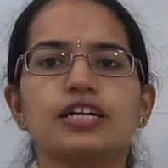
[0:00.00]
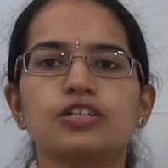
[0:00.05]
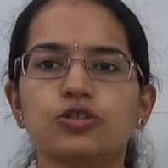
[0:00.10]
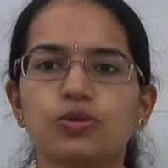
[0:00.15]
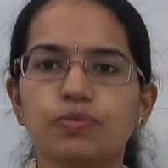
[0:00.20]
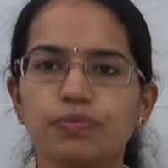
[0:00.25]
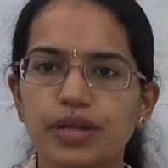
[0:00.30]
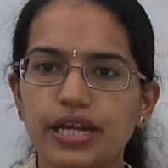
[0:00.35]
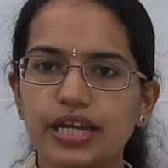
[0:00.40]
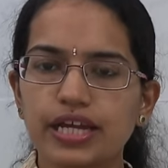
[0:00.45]
to
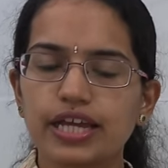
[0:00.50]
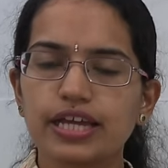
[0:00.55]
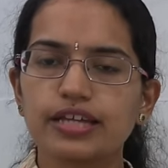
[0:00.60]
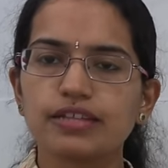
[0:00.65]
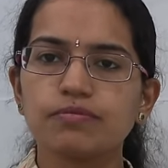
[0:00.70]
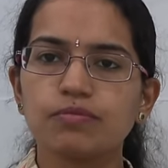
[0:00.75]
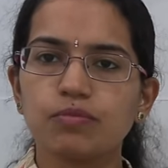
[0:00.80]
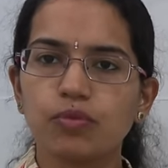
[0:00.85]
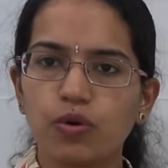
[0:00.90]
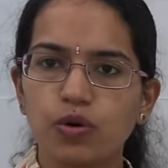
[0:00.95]
bring
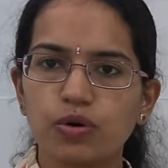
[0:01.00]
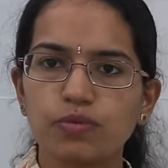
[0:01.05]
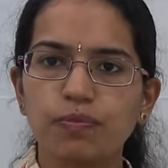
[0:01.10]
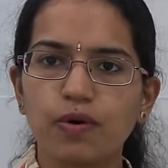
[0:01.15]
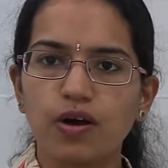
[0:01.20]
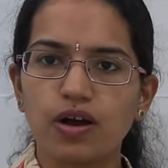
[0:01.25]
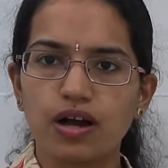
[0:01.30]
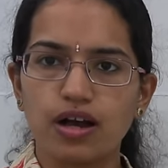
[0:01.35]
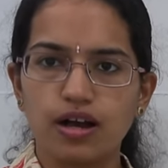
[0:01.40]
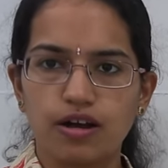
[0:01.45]
in more
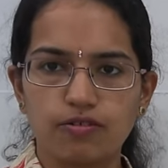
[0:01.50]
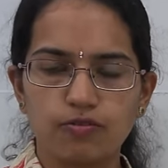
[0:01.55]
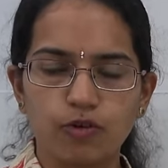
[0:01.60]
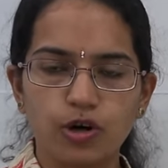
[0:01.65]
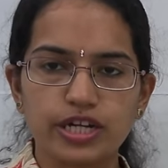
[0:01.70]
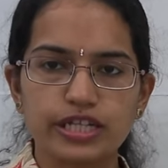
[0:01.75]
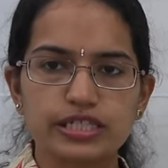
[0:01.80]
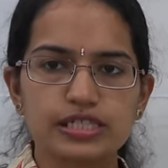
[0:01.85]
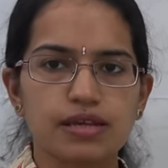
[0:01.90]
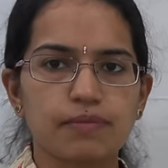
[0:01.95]

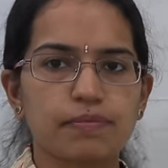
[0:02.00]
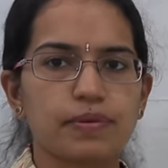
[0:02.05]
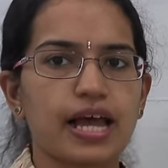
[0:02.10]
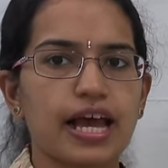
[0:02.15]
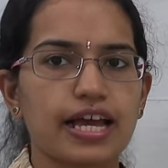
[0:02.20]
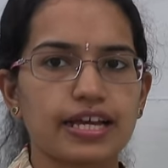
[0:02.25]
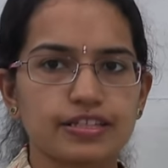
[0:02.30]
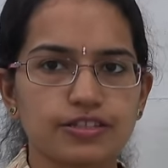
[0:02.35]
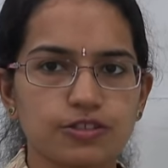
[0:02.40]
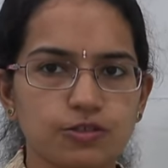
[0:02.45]
water
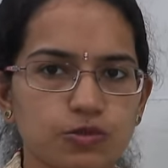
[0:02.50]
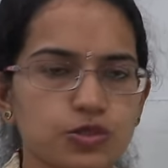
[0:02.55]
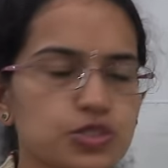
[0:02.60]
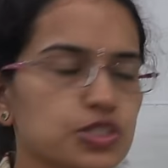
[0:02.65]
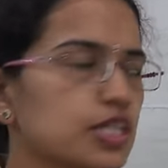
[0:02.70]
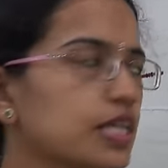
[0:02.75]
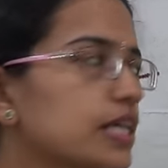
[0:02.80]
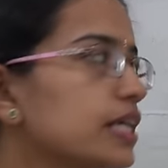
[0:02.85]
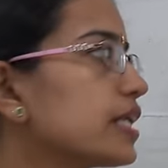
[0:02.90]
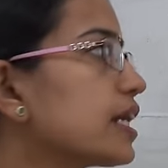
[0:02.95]
supply in those
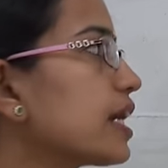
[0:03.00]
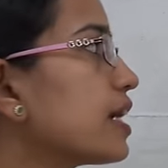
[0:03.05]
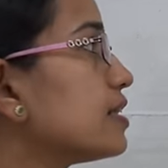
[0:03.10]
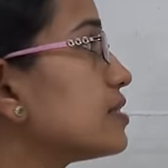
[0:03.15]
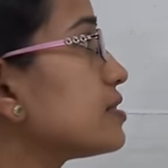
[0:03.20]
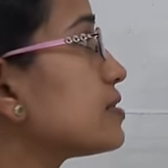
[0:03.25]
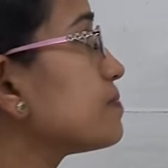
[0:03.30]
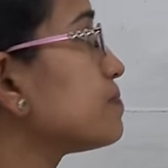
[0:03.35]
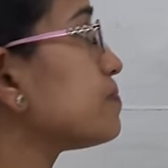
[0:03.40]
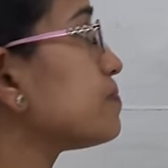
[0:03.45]
areas.